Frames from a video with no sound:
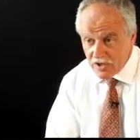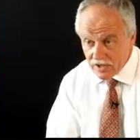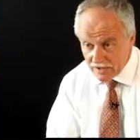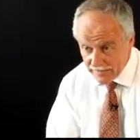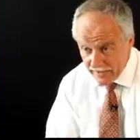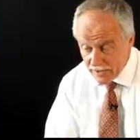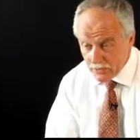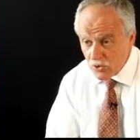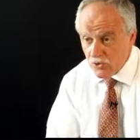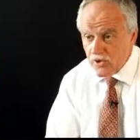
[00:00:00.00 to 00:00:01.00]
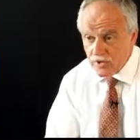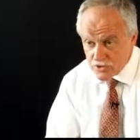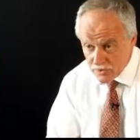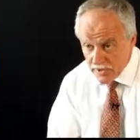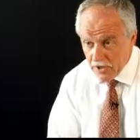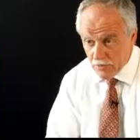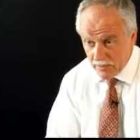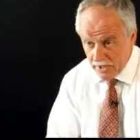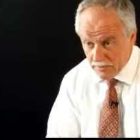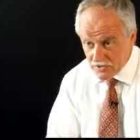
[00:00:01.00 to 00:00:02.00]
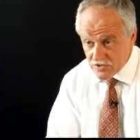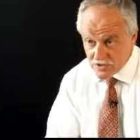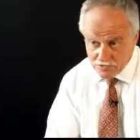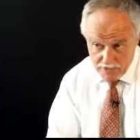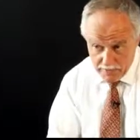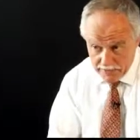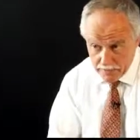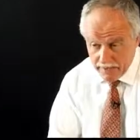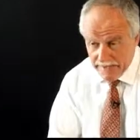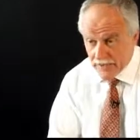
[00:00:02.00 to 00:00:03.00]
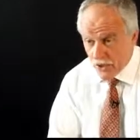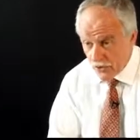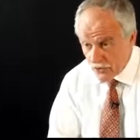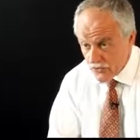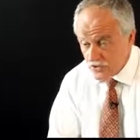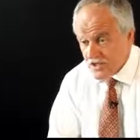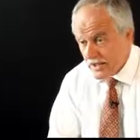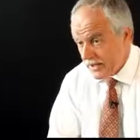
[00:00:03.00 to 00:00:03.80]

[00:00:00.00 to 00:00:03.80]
available to meet your payments, to repay the bank loans,